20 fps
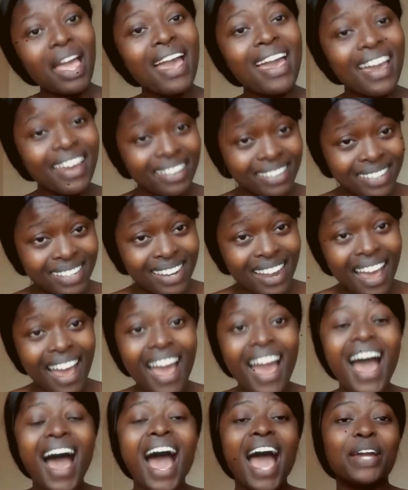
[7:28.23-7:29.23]
And
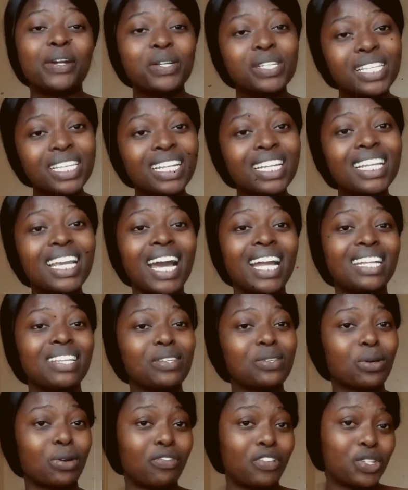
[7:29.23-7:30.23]
I recently had
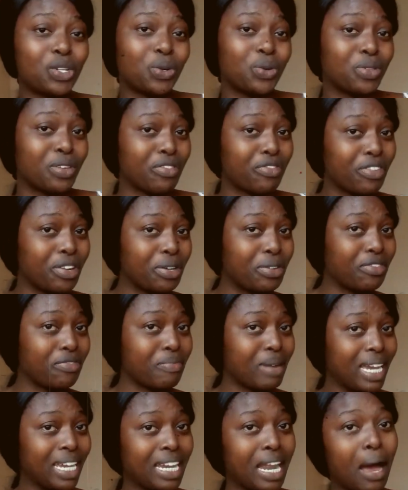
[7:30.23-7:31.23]
this conversation with a friend of
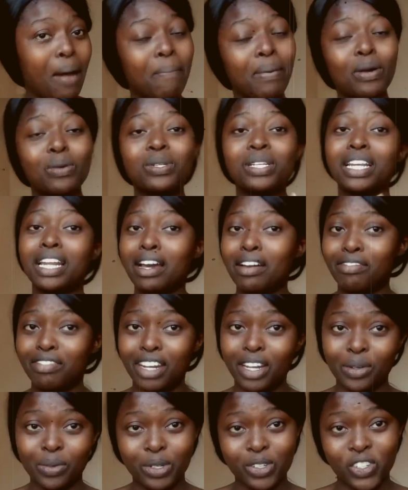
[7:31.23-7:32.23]
mine about love
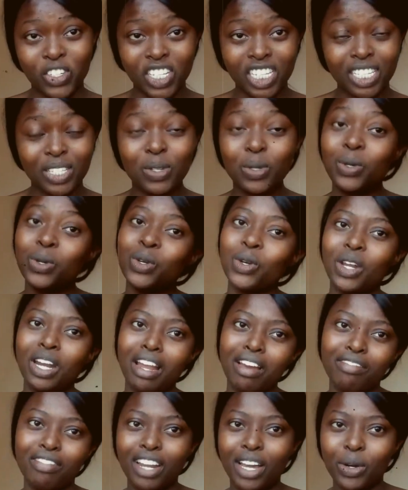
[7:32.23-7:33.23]
languages. Do you know your
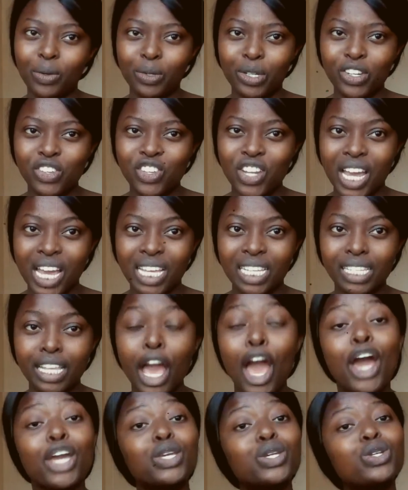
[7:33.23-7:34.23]
love language, guys?
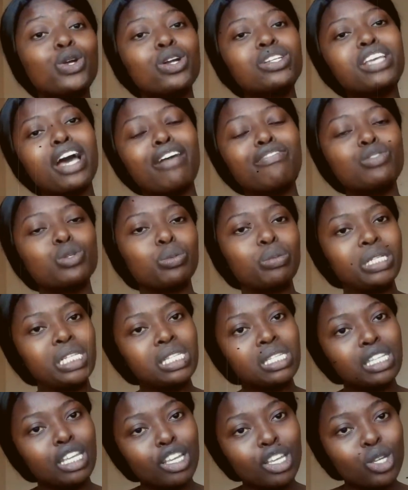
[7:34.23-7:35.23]
You don't have to be
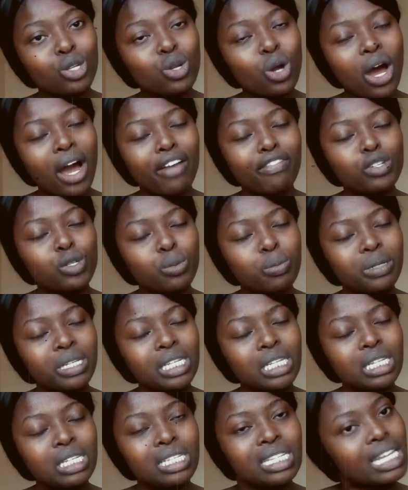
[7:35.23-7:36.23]
sick. You don't have to
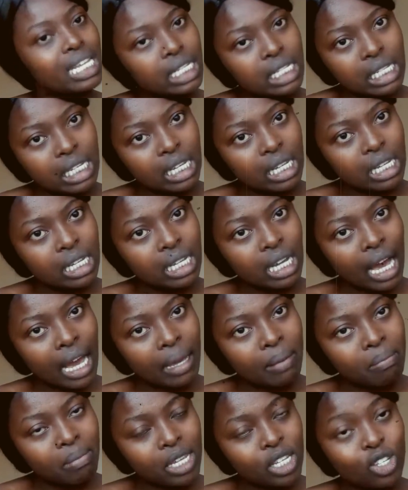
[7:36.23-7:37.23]
be dating.
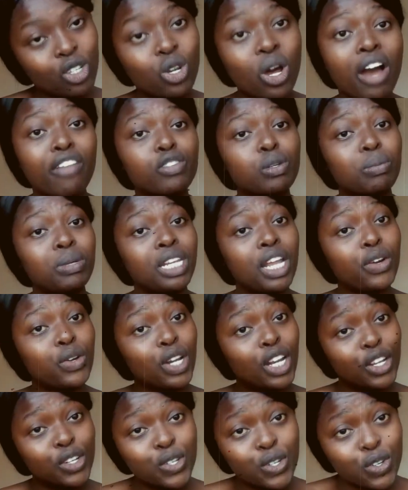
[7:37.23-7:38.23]
I mean, you don't have to be in a
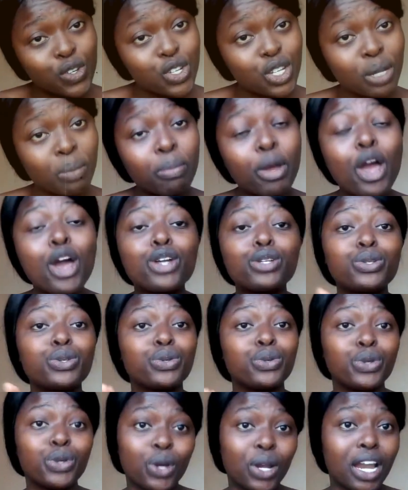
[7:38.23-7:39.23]
relationship
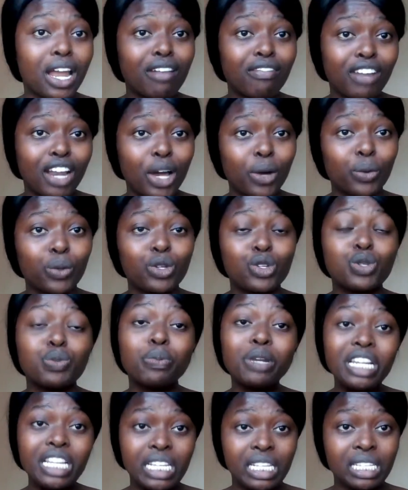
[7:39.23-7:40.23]
to know your love language.
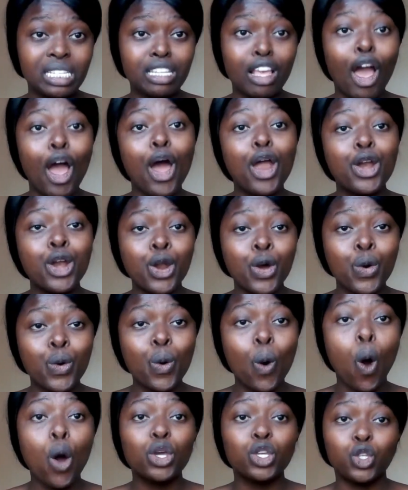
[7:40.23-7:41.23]
Please
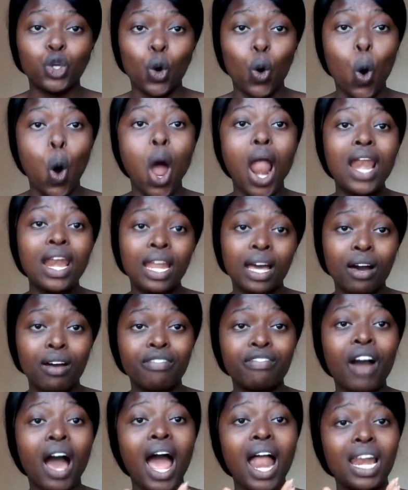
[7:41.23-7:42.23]
know your
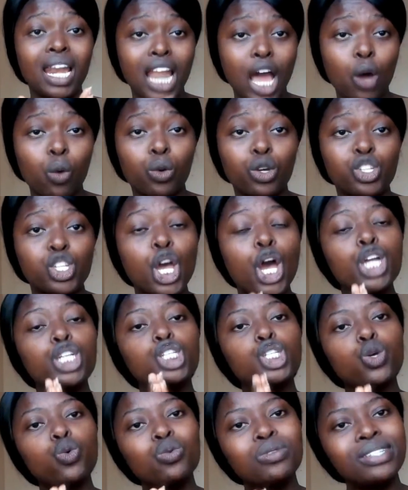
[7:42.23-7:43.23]
love language
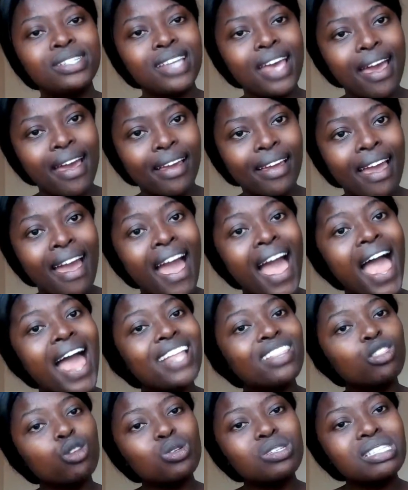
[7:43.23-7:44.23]
today.
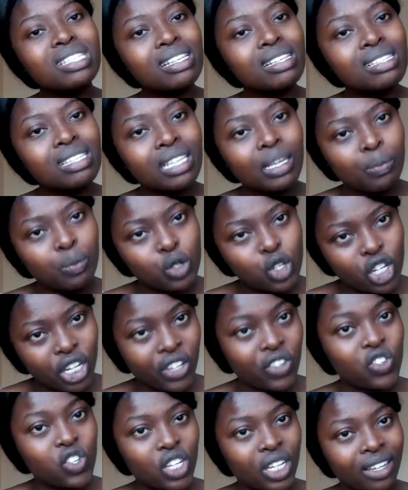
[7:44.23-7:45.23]
And those things keep
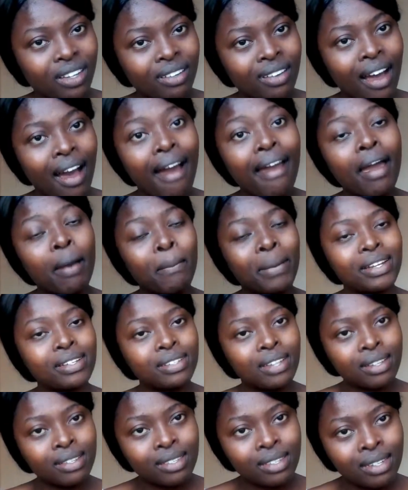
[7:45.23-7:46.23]
changing. I am a
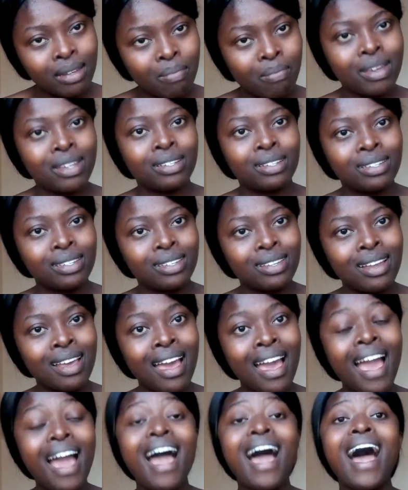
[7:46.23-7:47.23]
testament.
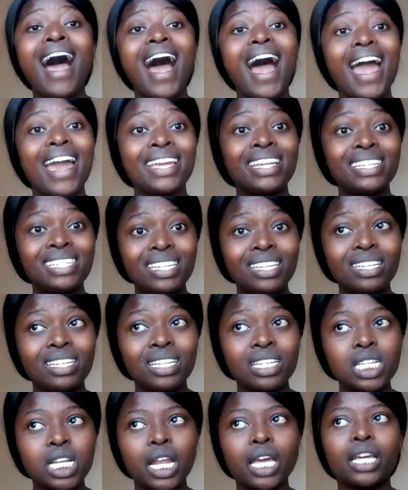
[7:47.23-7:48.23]
I did
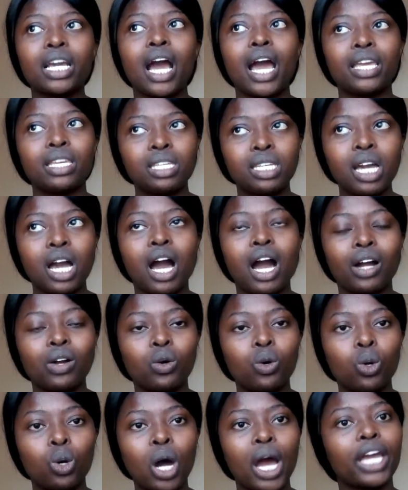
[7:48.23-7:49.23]
it like a year
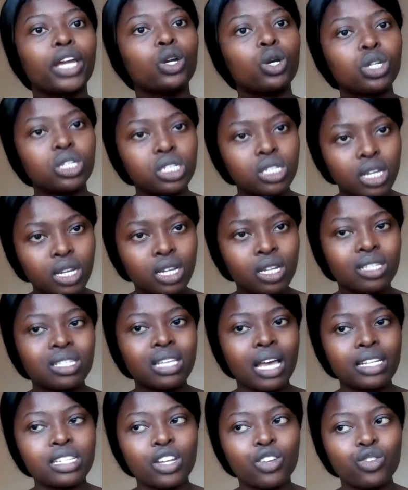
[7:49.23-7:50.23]
ago. I got
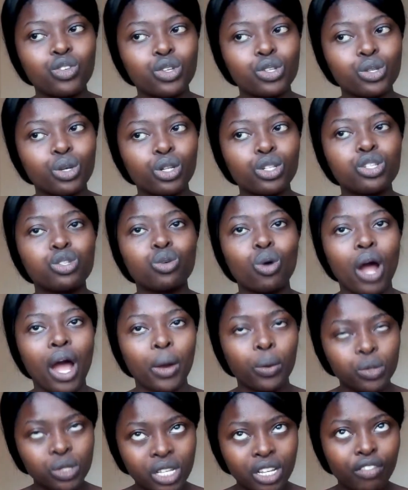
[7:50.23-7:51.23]
certain results, so
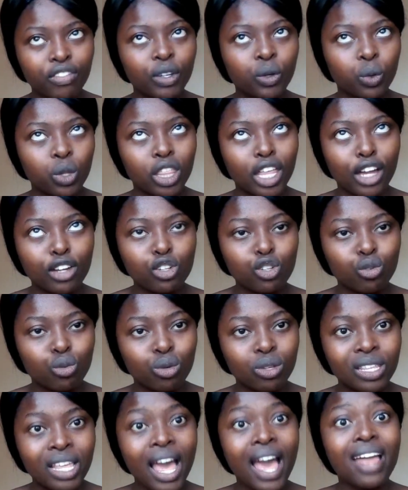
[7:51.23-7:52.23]
I was living with that
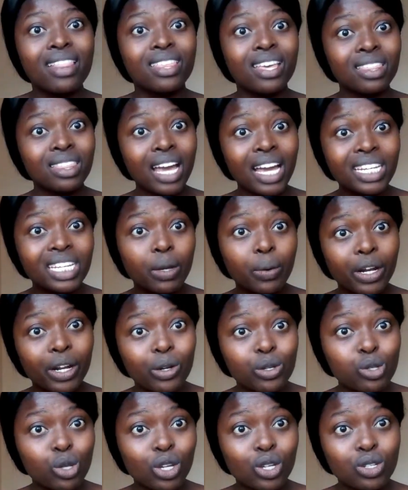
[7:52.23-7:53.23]
truth. Then that day when I
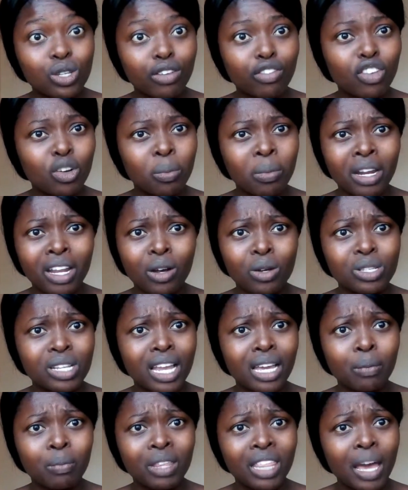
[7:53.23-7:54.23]
was talking to that friend of mine, I was
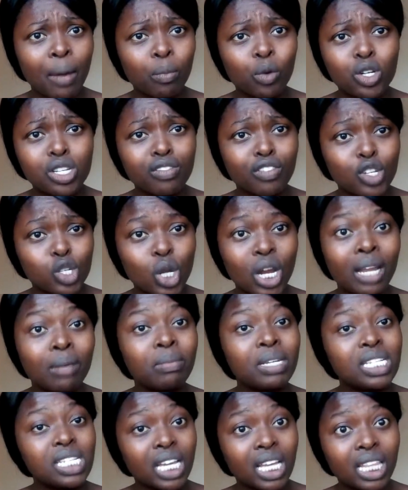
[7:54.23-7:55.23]
like, "Baby, I'm not even sure. Let
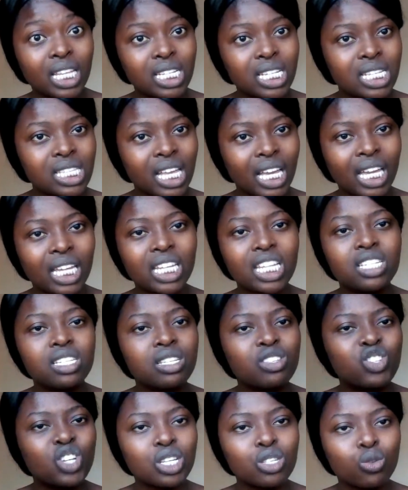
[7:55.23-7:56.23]
me take the test again. It
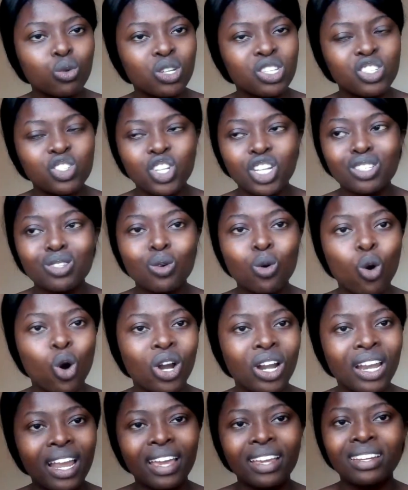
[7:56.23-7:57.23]
is just so easy. Just go
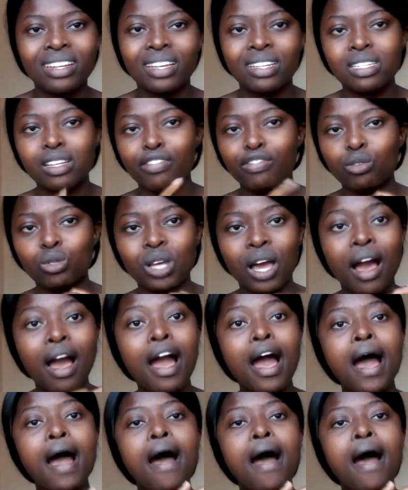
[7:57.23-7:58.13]
online and tafuta.